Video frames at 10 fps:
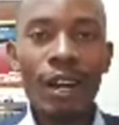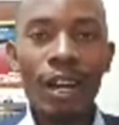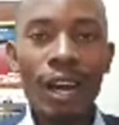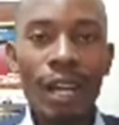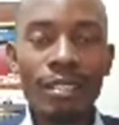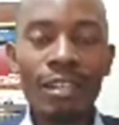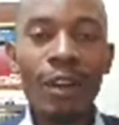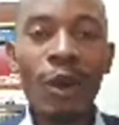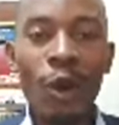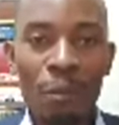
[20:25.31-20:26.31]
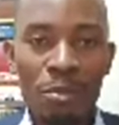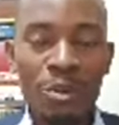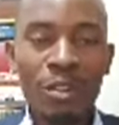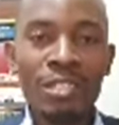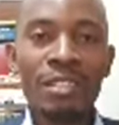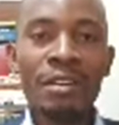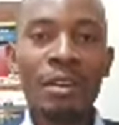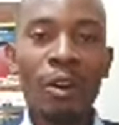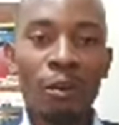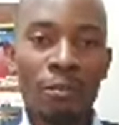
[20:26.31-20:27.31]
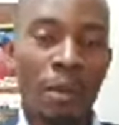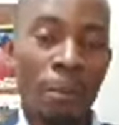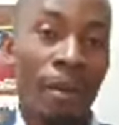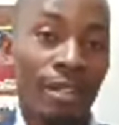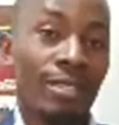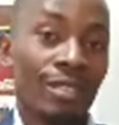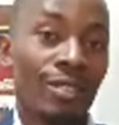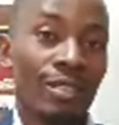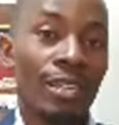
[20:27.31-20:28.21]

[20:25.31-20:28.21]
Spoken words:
at the option of the person